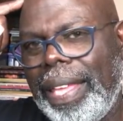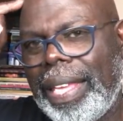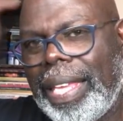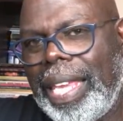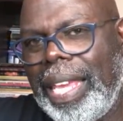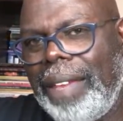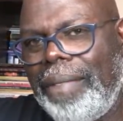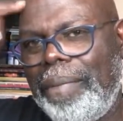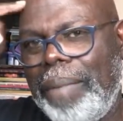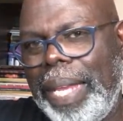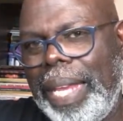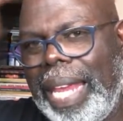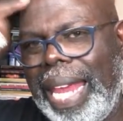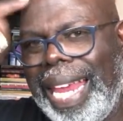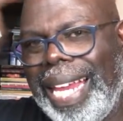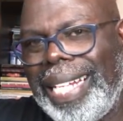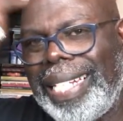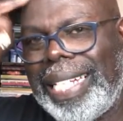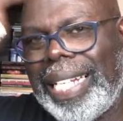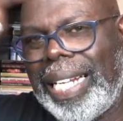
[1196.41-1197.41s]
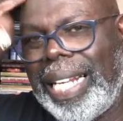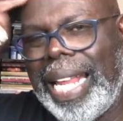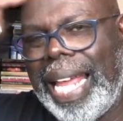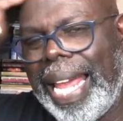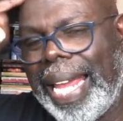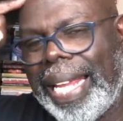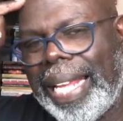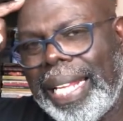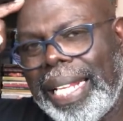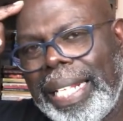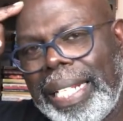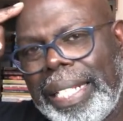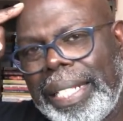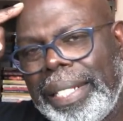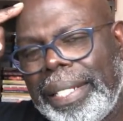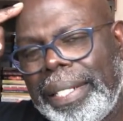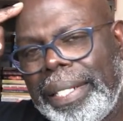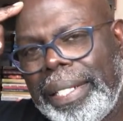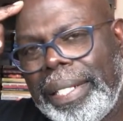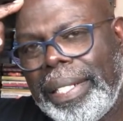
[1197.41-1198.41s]
give me intellect
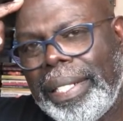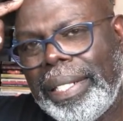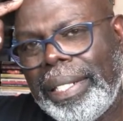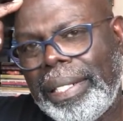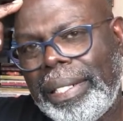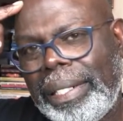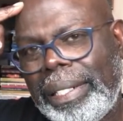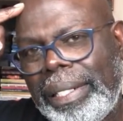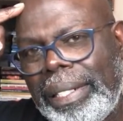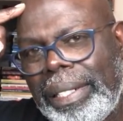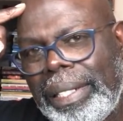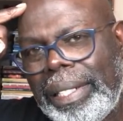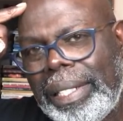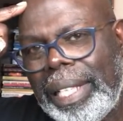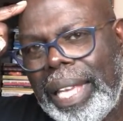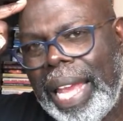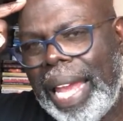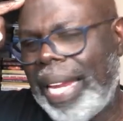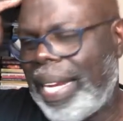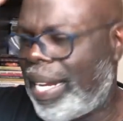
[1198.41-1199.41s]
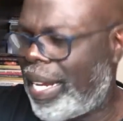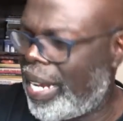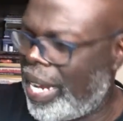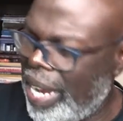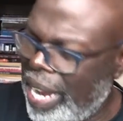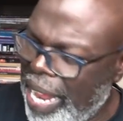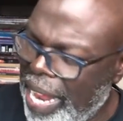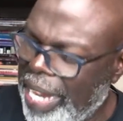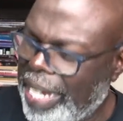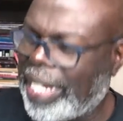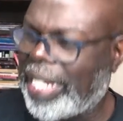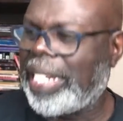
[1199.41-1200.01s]
and let